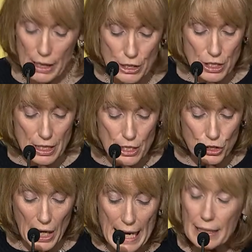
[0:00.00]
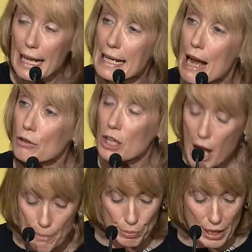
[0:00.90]
legislature and laid out
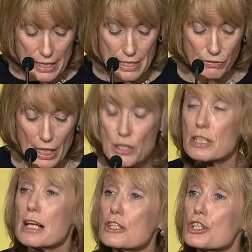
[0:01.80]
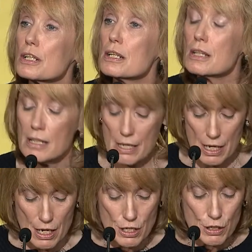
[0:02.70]
comprehensive legislation
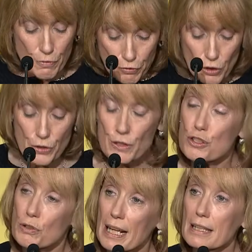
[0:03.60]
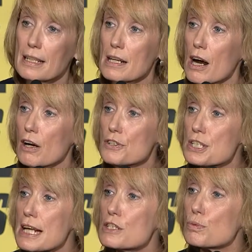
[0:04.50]
to further strengthen our
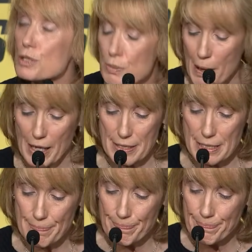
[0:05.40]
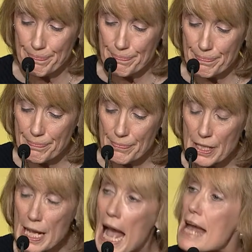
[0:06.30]
state's response.
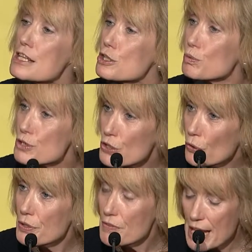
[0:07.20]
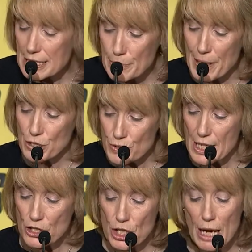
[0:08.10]
And as a result of that special
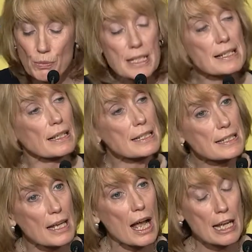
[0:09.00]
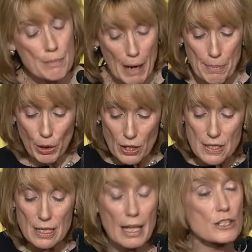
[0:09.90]
session, I recently signed
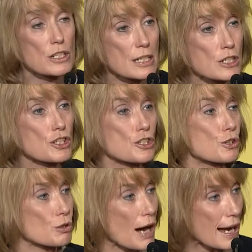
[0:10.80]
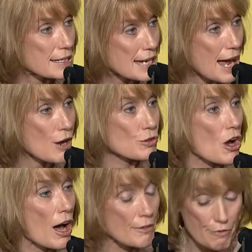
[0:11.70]
bipartisan legislation to crack down
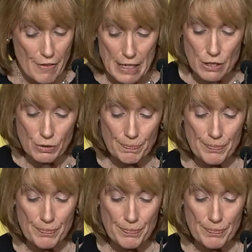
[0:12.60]
on fentanyl,